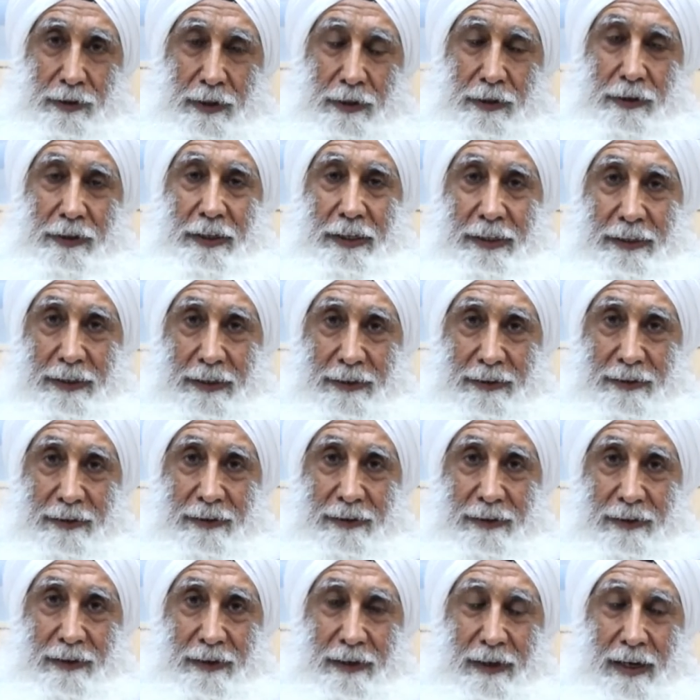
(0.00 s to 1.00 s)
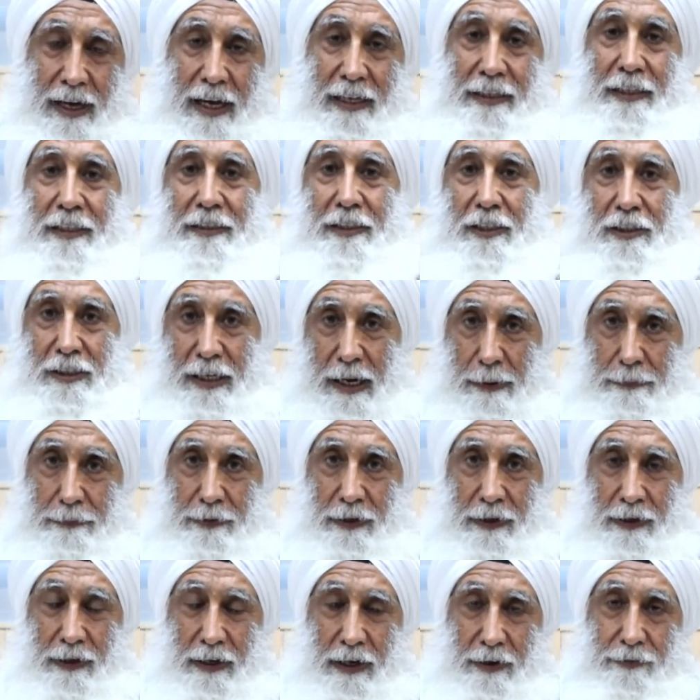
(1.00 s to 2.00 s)
Read it. And there's a
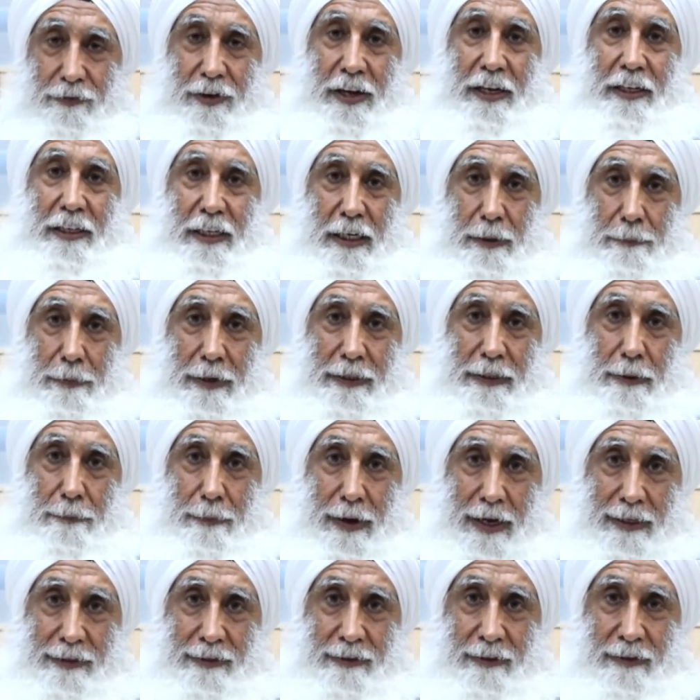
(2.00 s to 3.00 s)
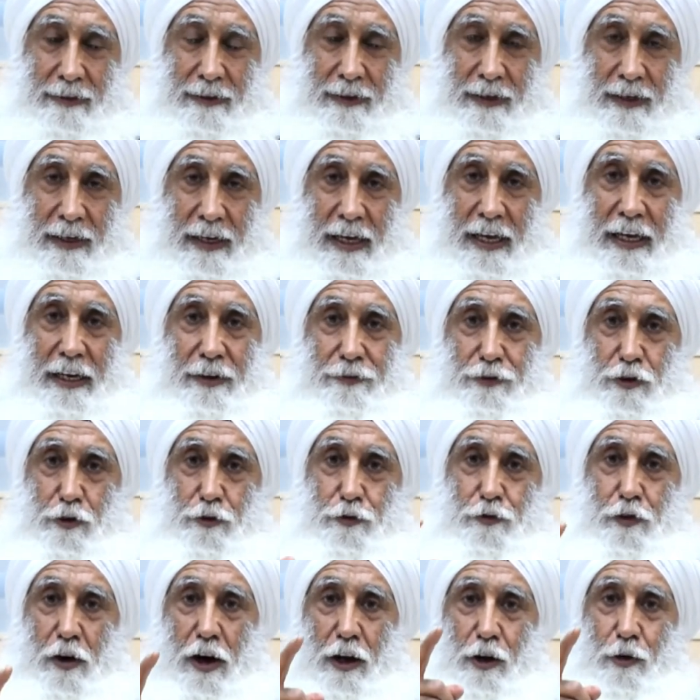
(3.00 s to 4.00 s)
chapter, Awakening by the Master. And if you
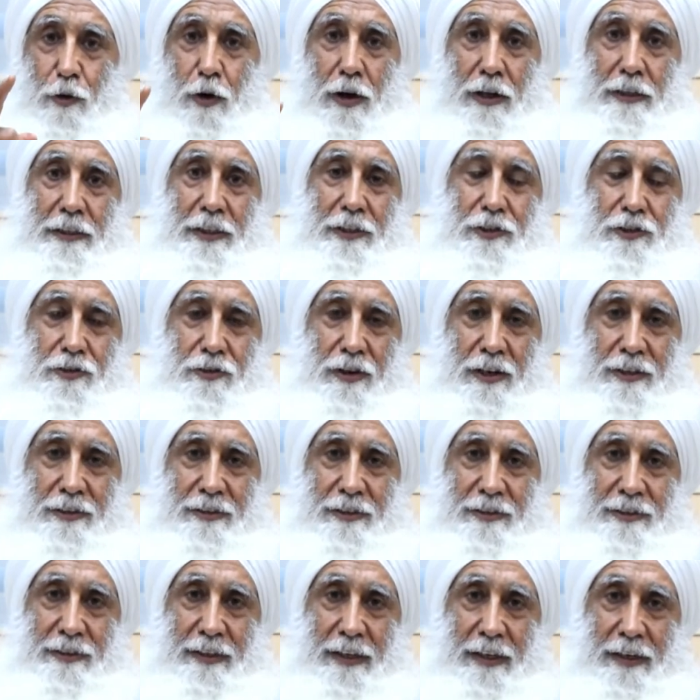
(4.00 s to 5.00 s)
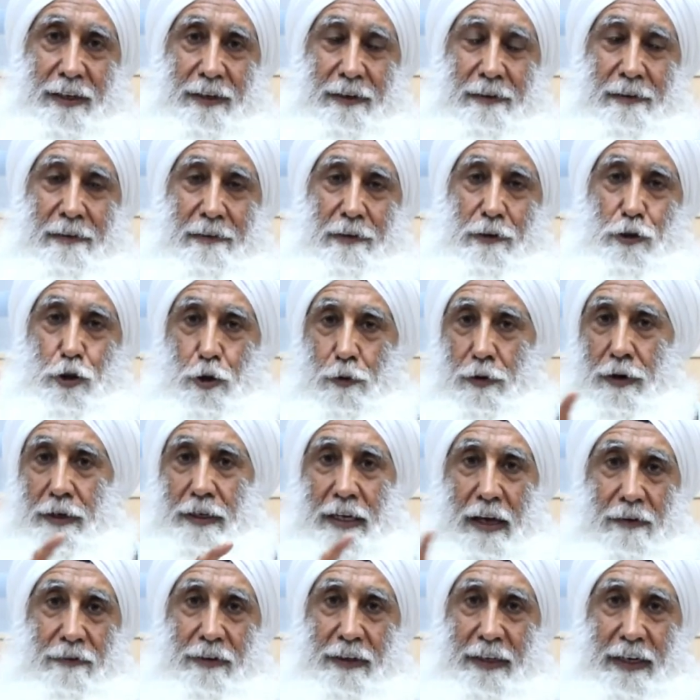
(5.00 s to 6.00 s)
follow all the instructions there, you will
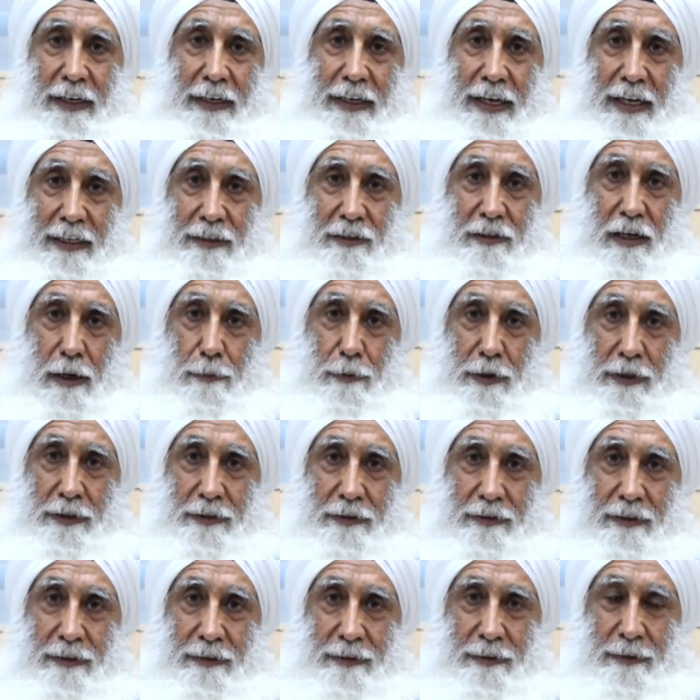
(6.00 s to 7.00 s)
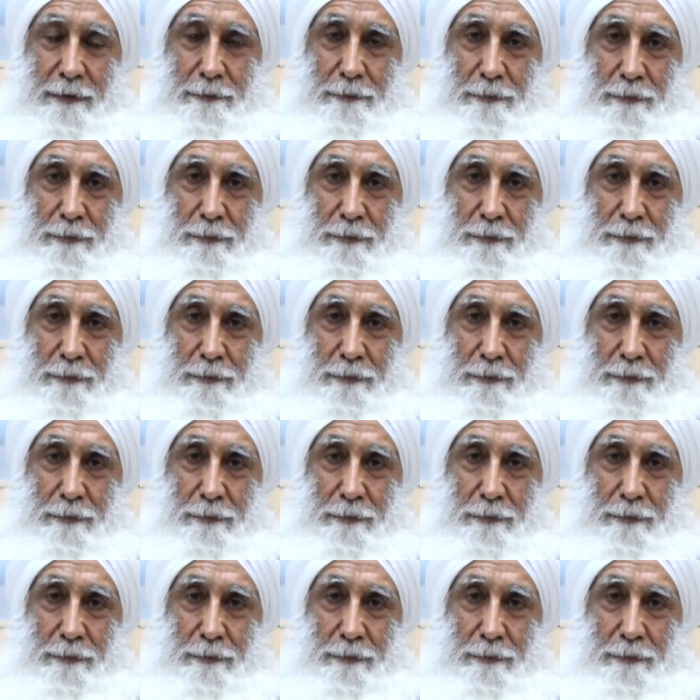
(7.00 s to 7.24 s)
never get Alzheimer's disease.